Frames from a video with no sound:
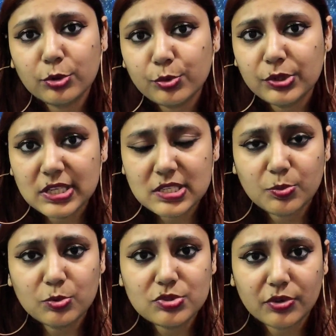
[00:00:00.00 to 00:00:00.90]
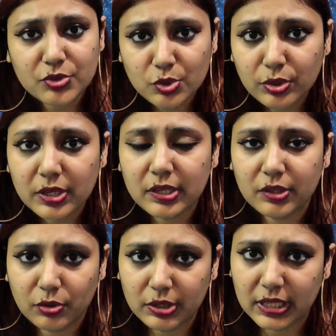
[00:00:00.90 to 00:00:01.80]
or 2 teaspoons of sugar
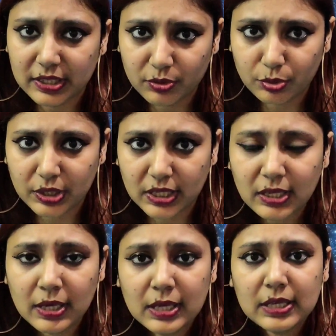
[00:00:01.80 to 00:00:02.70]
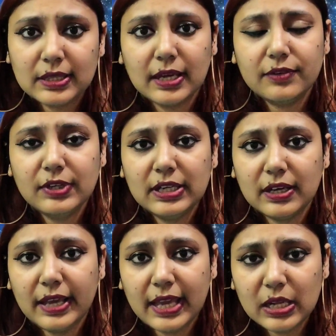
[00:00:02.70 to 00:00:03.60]
in your daily routine. That will
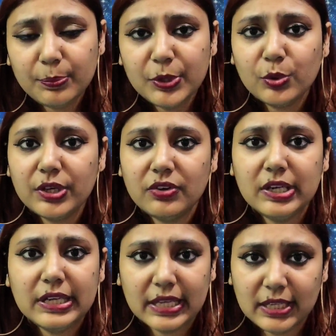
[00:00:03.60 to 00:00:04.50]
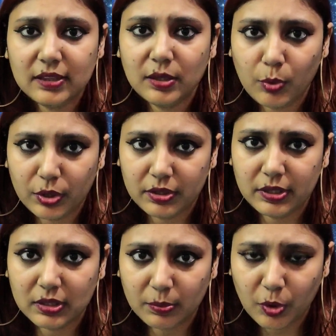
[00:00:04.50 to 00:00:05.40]
help you in retaining the water
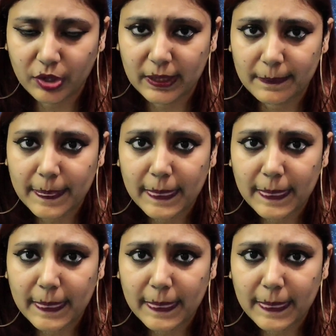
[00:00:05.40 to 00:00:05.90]
in the body.